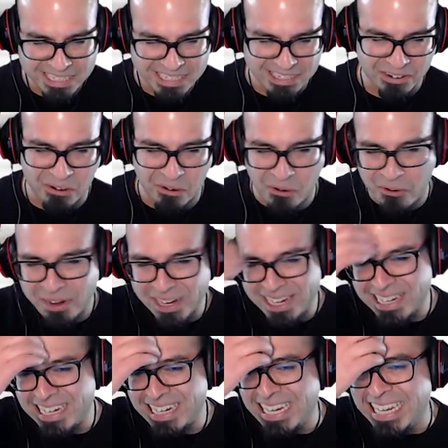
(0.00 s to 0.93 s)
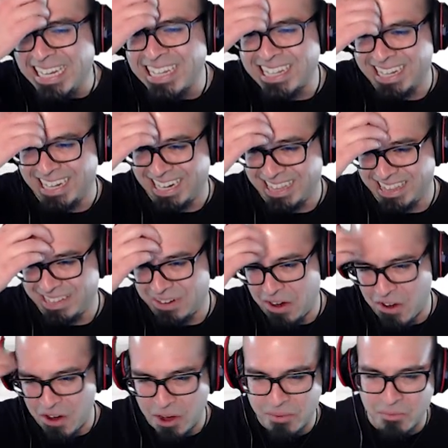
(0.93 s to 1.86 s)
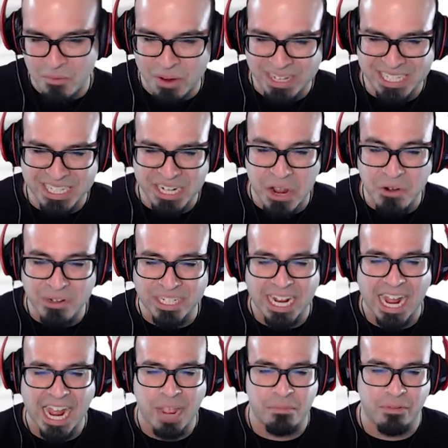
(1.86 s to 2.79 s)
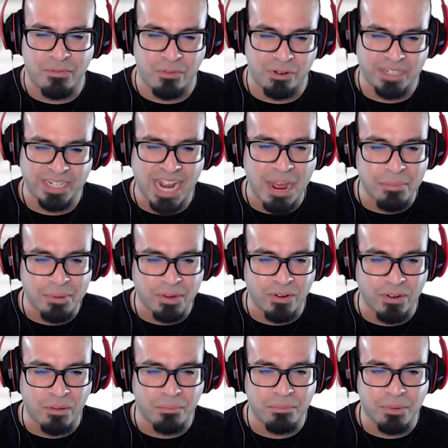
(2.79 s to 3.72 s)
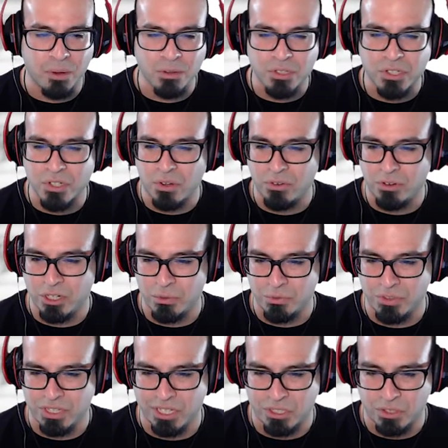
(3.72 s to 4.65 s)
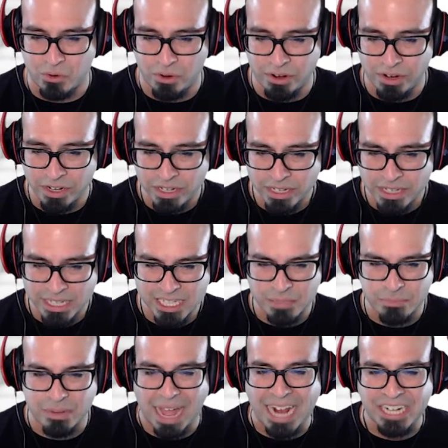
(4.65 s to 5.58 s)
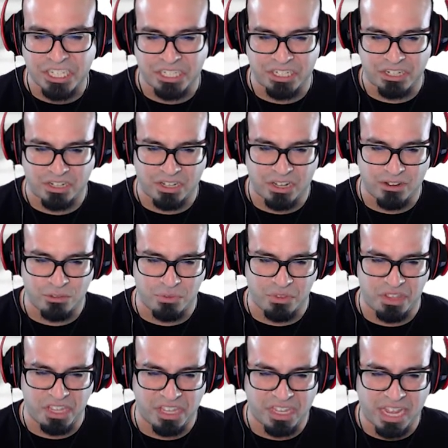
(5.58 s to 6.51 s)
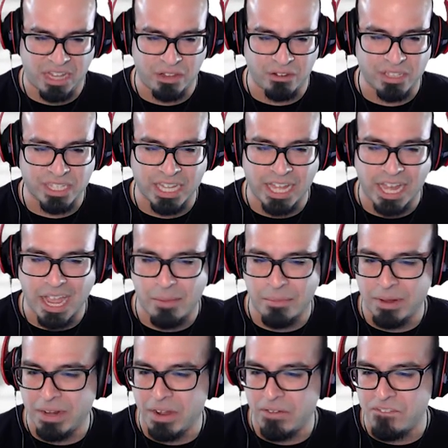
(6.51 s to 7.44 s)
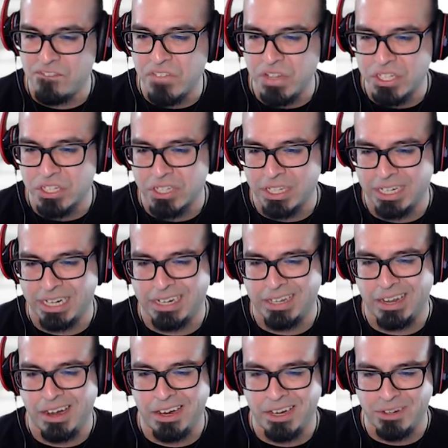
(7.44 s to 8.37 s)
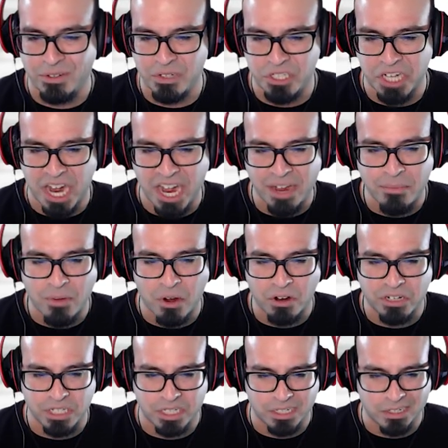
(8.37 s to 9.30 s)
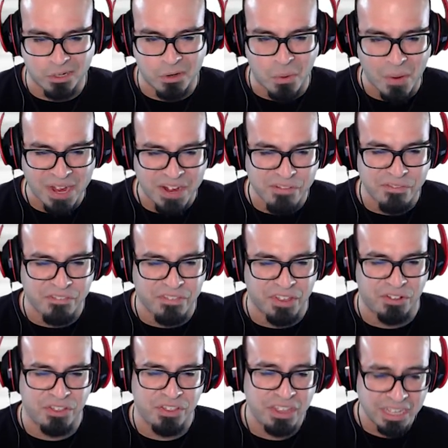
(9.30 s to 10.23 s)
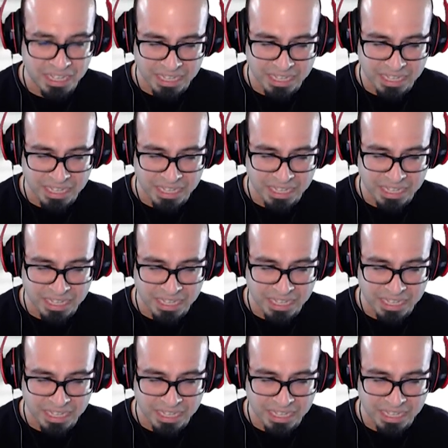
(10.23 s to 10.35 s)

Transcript: You're already kneeling. The arm wastes no time before tapping you on both shoulders with the sword, splashing your clothes with yellow slime, and officially declaring you Jane Marston, Queen of Filth.